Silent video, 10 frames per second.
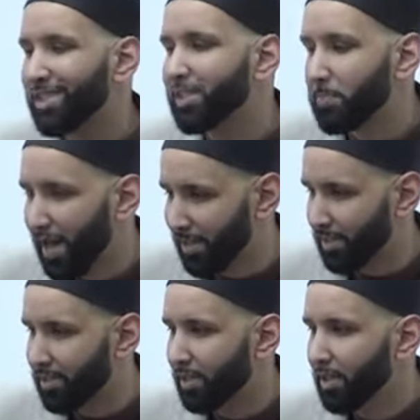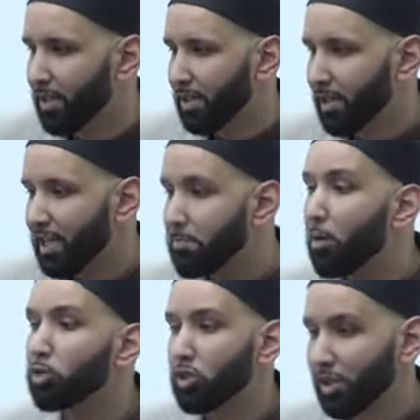to spend
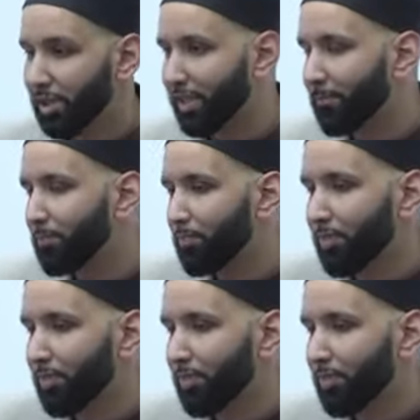emotionally.